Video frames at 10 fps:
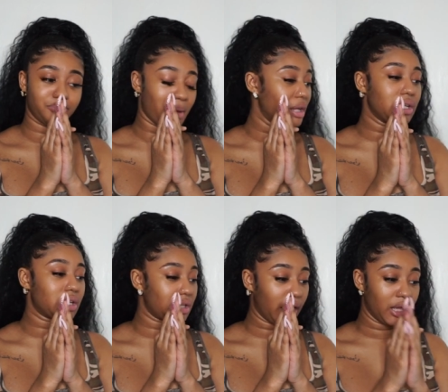
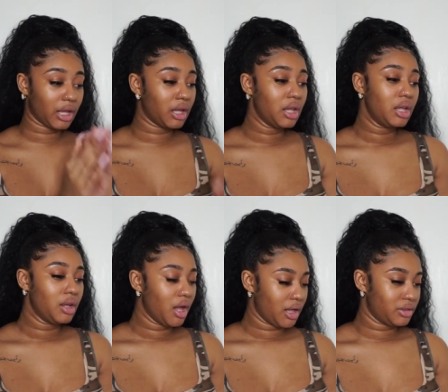pink. Like,
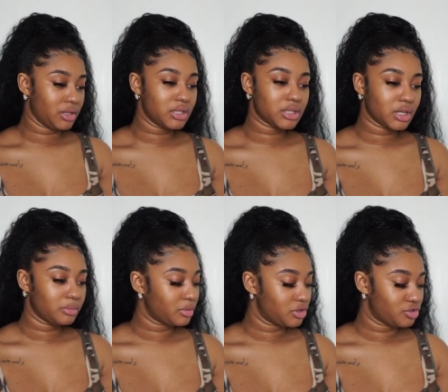this is going
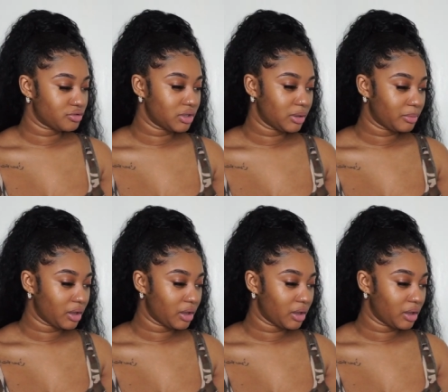to be a dream.